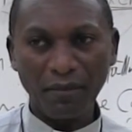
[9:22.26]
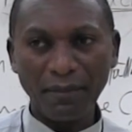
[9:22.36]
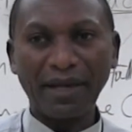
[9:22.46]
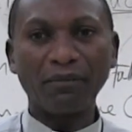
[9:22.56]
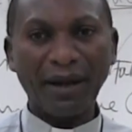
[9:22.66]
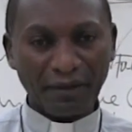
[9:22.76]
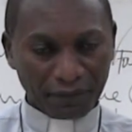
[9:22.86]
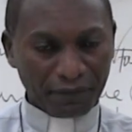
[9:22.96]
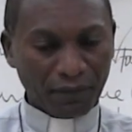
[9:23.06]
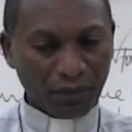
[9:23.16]
But
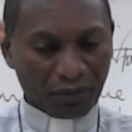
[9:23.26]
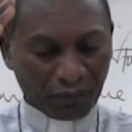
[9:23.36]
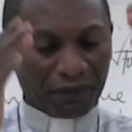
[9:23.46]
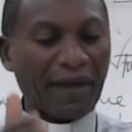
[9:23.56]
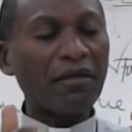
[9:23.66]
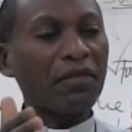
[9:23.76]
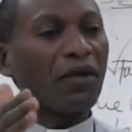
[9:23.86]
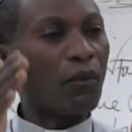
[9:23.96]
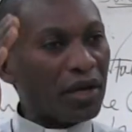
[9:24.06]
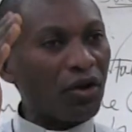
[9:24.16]
by through
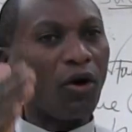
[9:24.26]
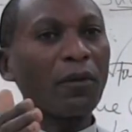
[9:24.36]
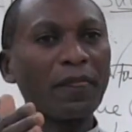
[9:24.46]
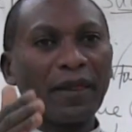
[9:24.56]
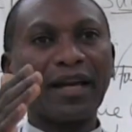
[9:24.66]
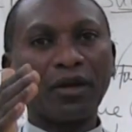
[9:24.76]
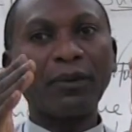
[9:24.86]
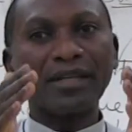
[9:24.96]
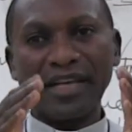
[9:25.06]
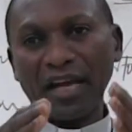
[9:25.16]
faith, we know that it
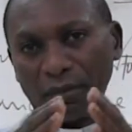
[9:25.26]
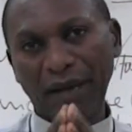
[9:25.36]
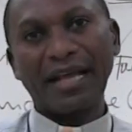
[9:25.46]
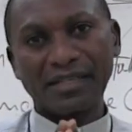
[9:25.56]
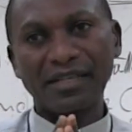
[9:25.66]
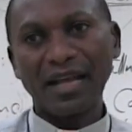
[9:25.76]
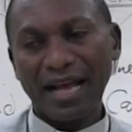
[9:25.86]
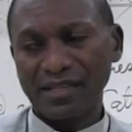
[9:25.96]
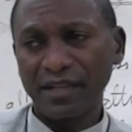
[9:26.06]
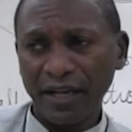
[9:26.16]
will take place.
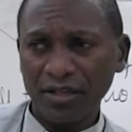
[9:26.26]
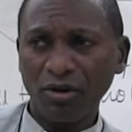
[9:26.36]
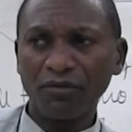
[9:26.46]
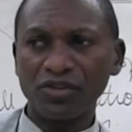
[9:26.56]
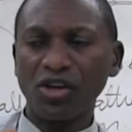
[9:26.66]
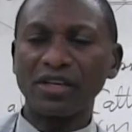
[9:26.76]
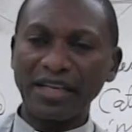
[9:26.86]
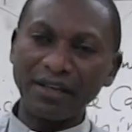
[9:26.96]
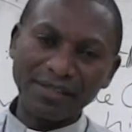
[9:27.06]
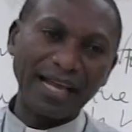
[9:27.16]
As the letter of John
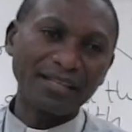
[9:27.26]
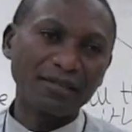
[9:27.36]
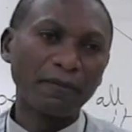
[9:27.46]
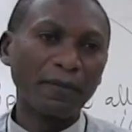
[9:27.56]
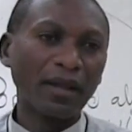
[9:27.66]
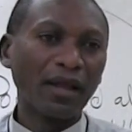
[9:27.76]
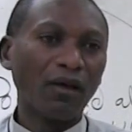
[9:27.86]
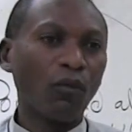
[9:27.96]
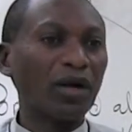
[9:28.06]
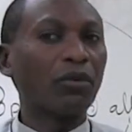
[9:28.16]
tells us,
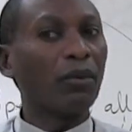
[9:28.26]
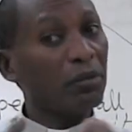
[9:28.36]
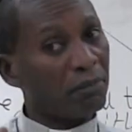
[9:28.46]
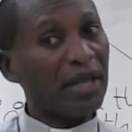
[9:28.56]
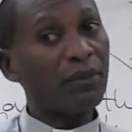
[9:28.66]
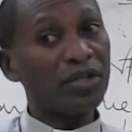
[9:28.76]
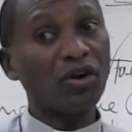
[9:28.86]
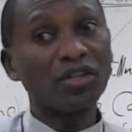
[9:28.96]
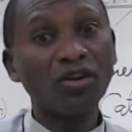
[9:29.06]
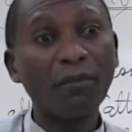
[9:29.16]
what will be, we
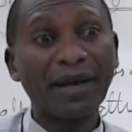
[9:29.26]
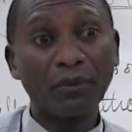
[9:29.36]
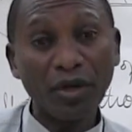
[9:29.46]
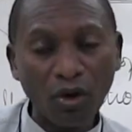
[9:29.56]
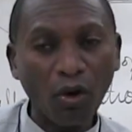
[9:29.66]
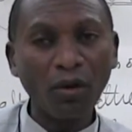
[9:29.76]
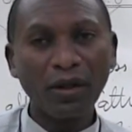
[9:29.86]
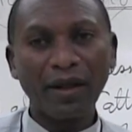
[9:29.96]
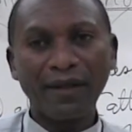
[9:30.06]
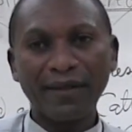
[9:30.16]
don't know, but we
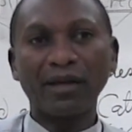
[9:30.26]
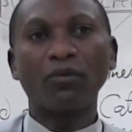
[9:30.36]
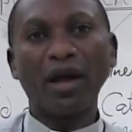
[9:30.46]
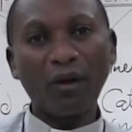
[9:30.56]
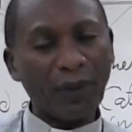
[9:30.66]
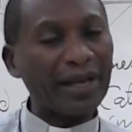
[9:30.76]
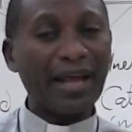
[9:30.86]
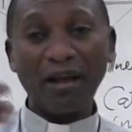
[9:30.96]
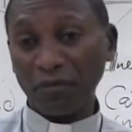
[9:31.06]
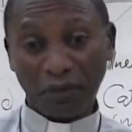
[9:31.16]
know that
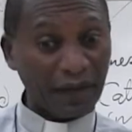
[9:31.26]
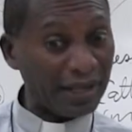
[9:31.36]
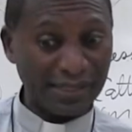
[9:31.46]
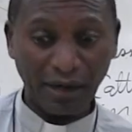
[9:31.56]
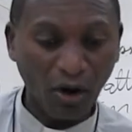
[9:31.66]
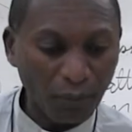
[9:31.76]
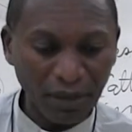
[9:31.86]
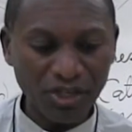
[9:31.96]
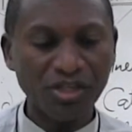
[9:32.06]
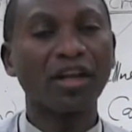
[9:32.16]
when everything is
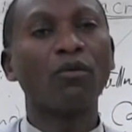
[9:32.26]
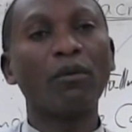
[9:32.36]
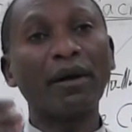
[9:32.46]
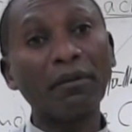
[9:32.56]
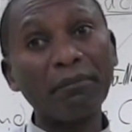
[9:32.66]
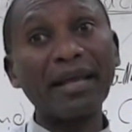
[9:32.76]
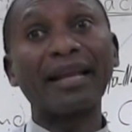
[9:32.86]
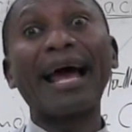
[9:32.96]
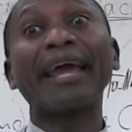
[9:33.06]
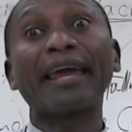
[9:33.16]
accomplished, we will be
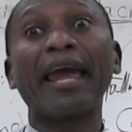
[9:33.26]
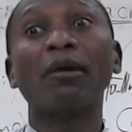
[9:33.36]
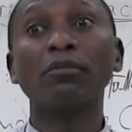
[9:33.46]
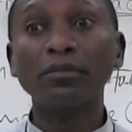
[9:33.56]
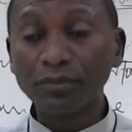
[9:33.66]
like him.